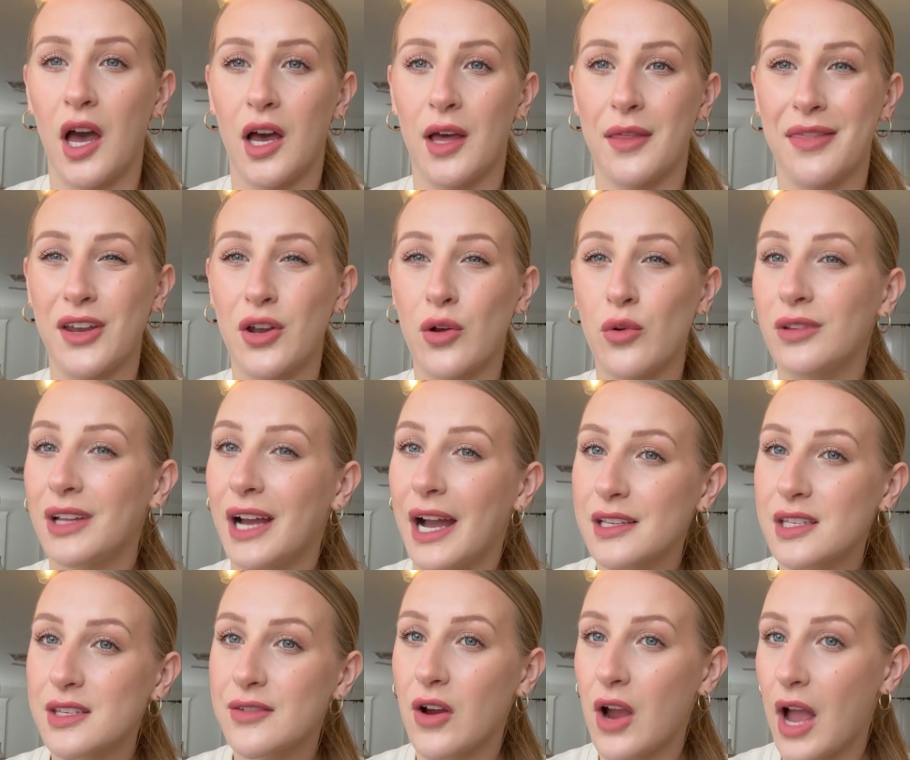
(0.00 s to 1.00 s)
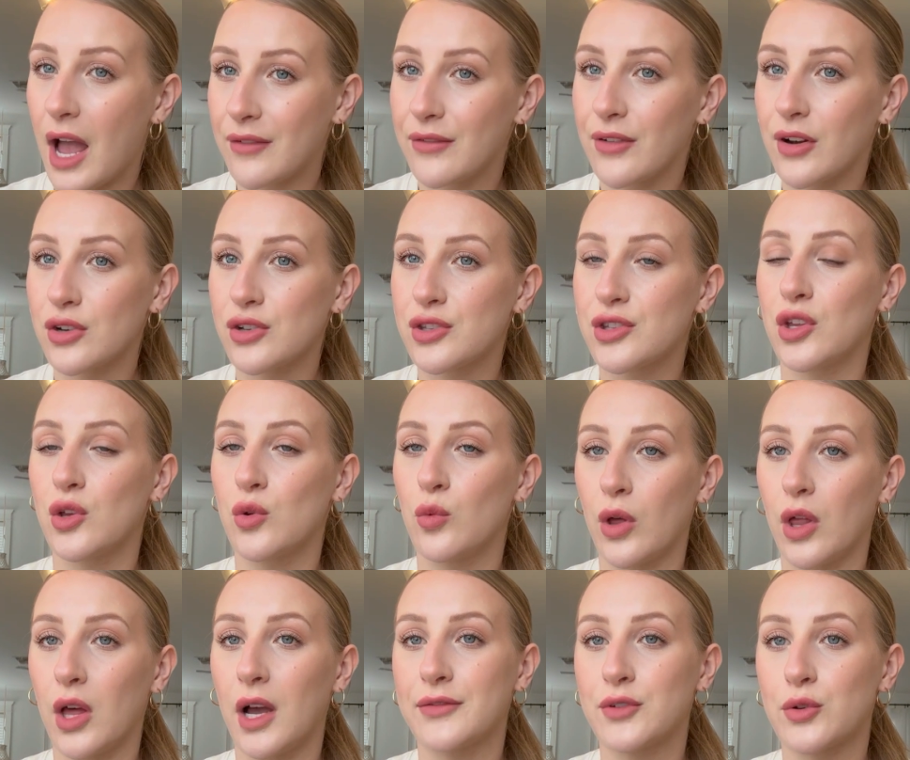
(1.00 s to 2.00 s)
They don't last forever, so you
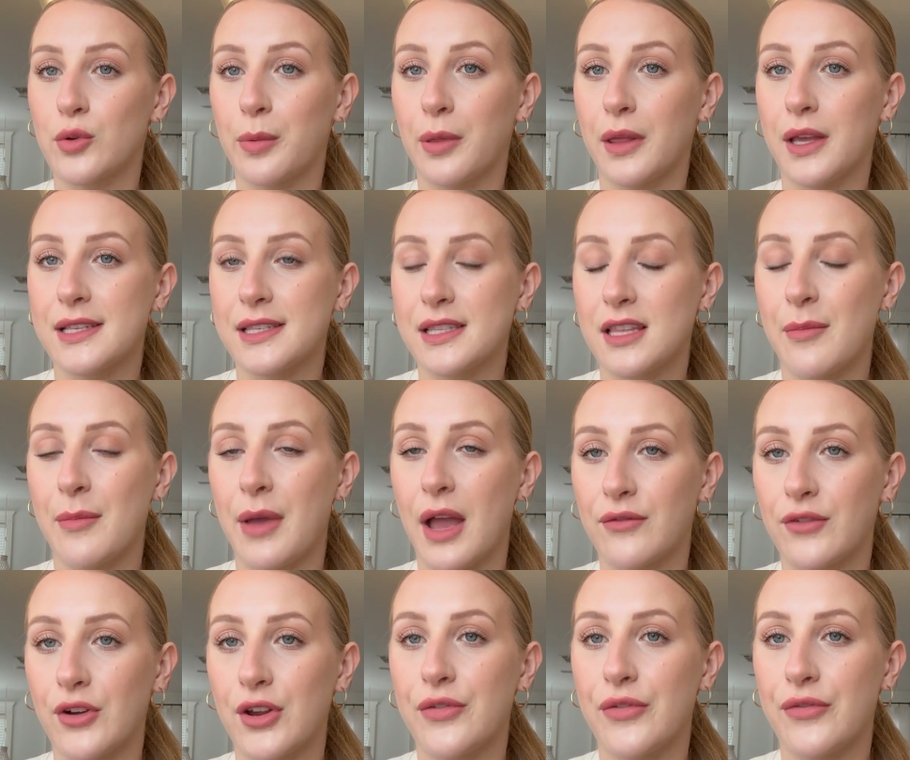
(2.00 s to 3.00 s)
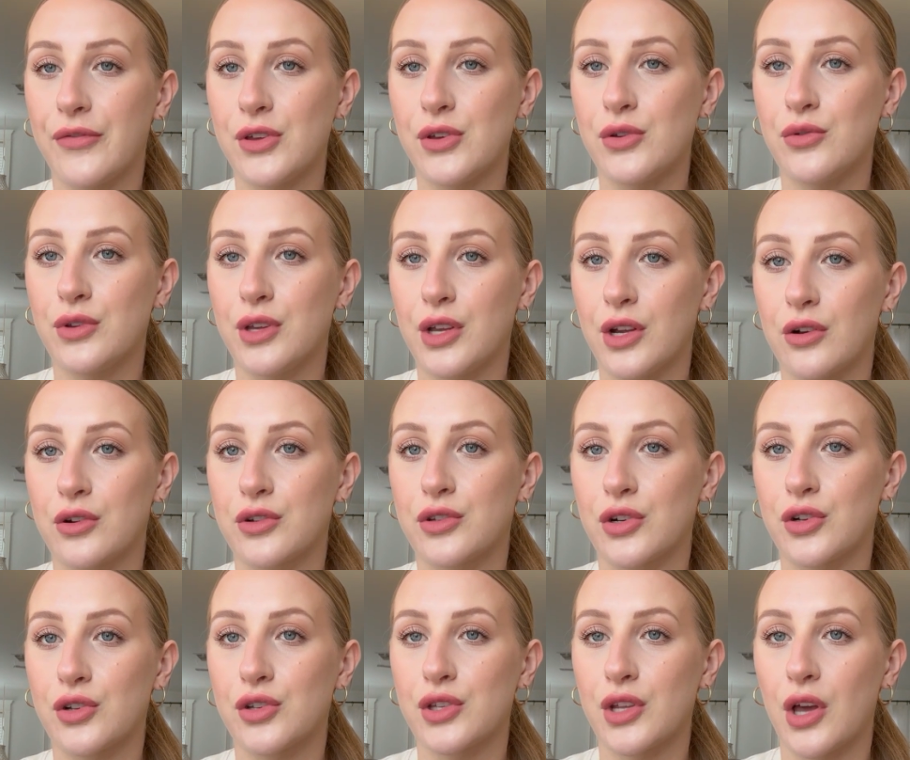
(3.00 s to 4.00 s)
will have to replace them every few years
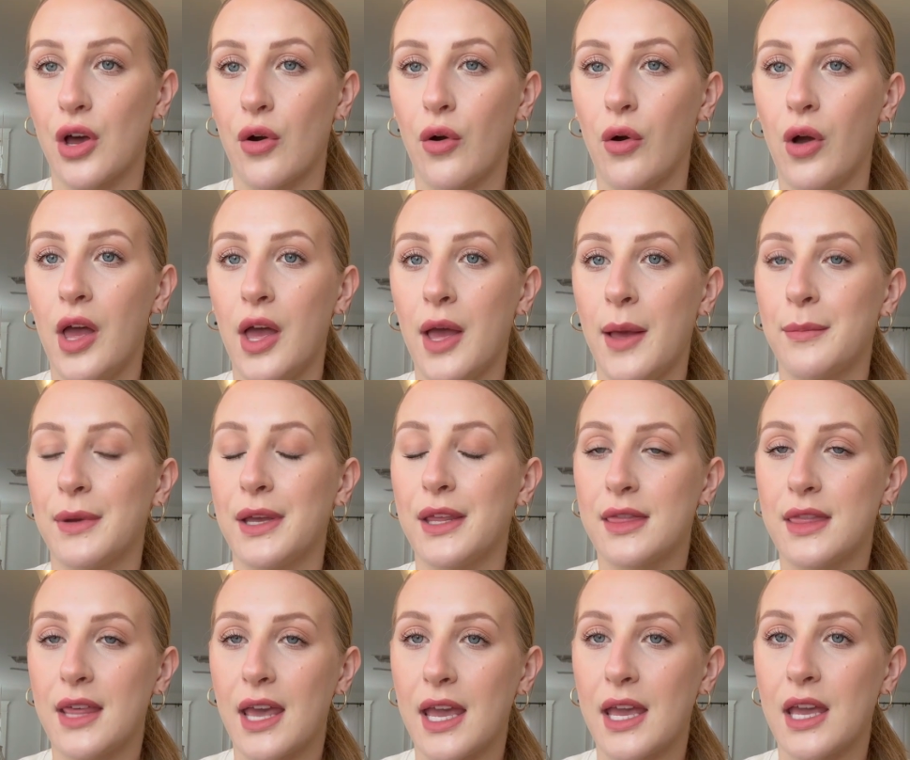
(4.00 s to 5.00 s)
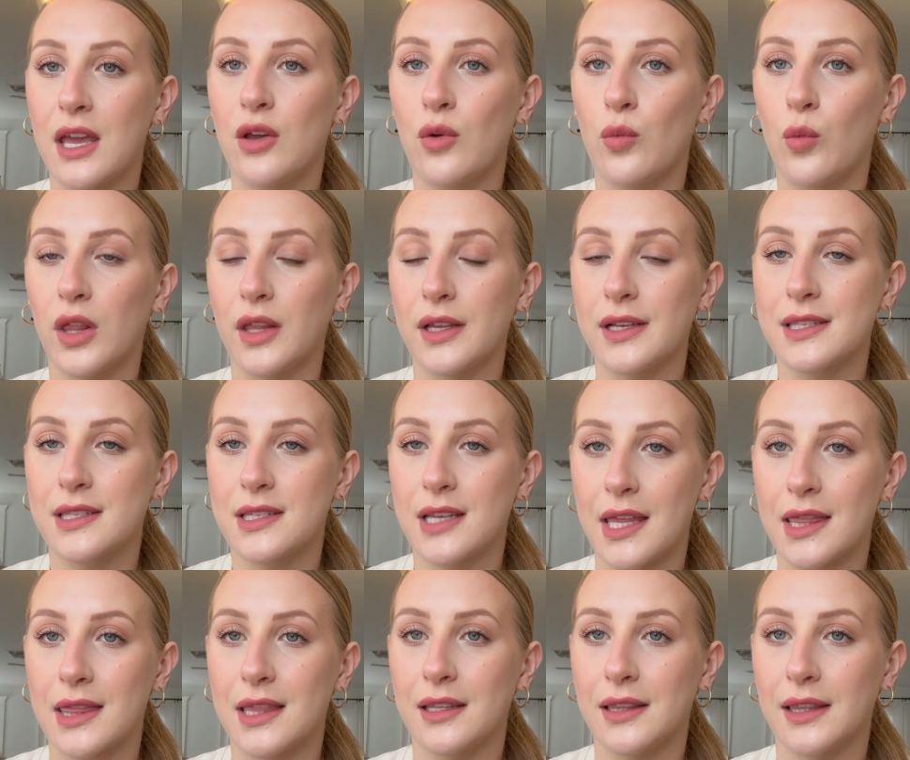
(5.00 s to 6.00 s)
or so, but they will
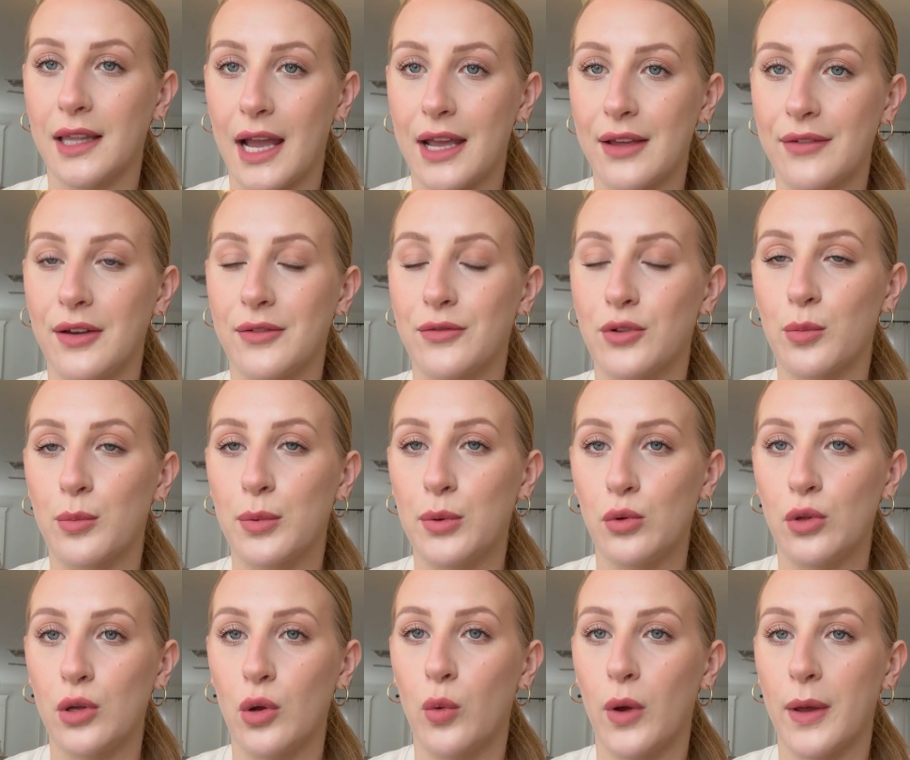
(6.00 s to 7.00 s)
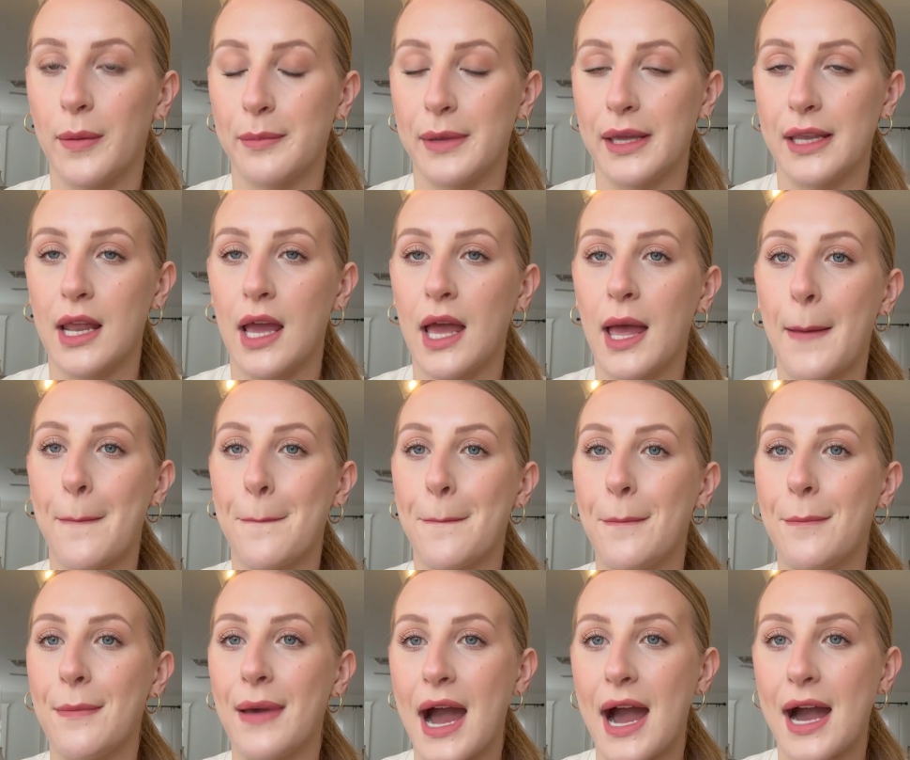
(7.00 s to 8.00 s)
extend the life of your pool equipment
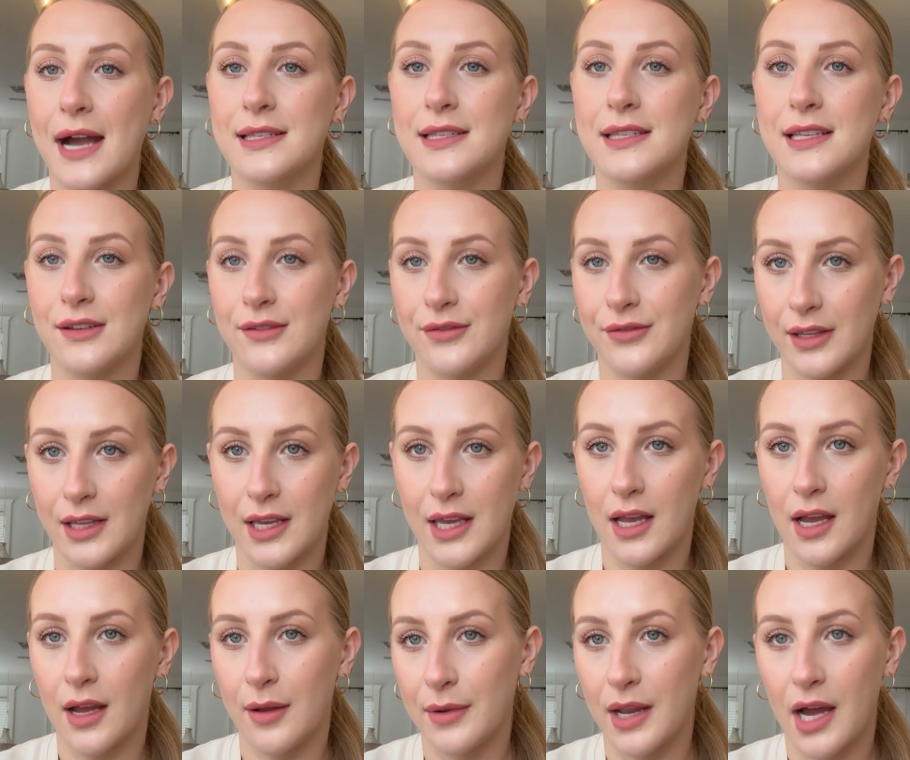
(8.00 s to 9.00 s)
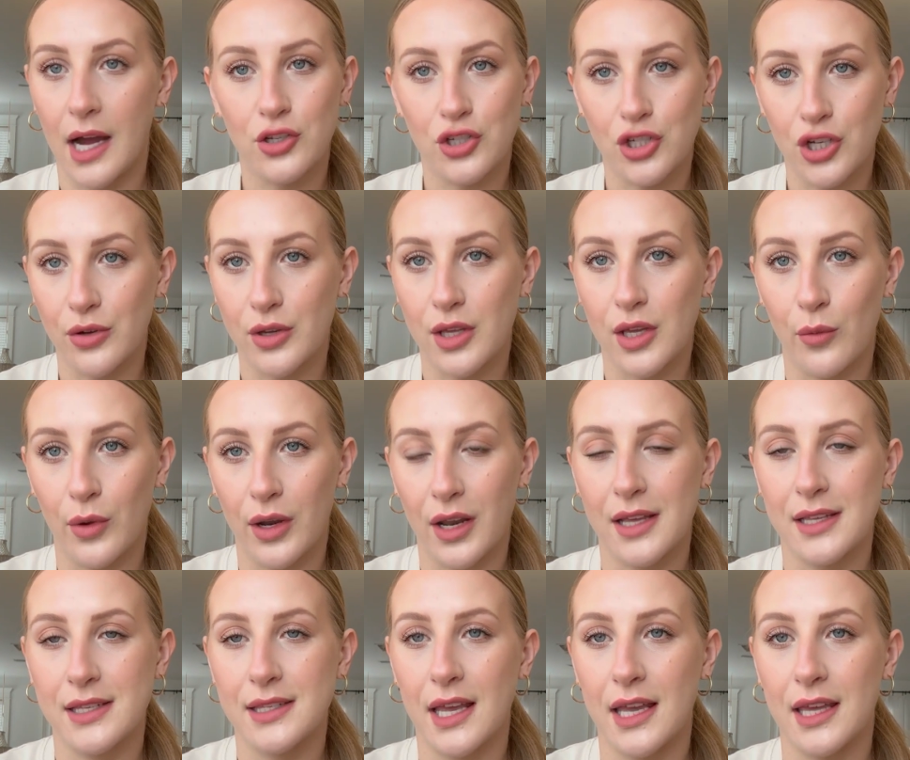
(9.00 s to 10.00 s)
massively. I'm not joking when
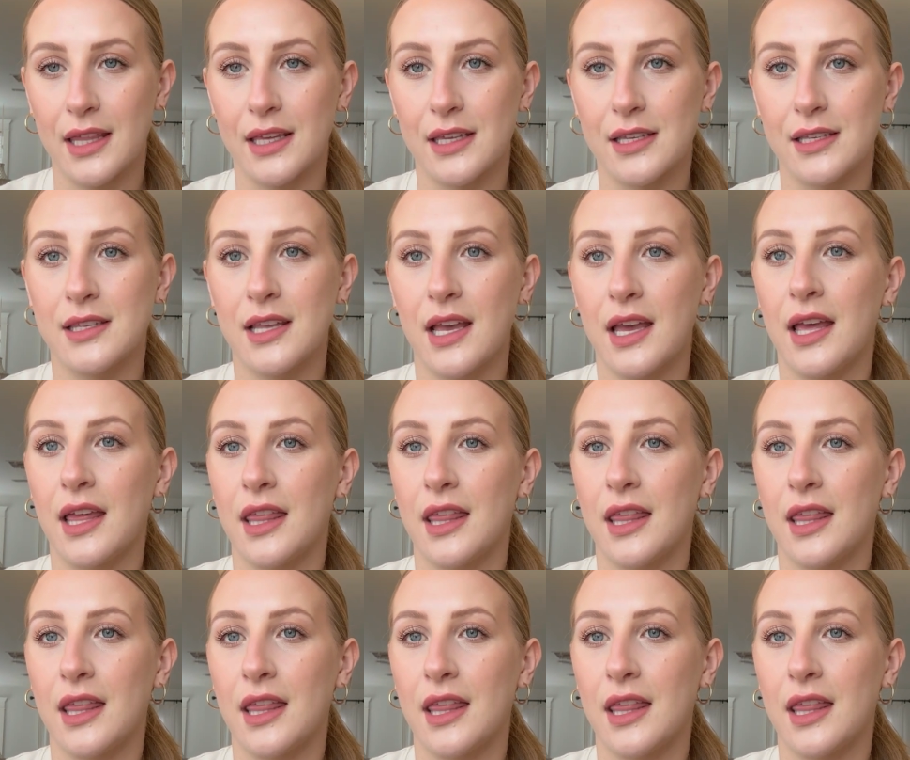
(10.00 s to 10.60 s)
I say this.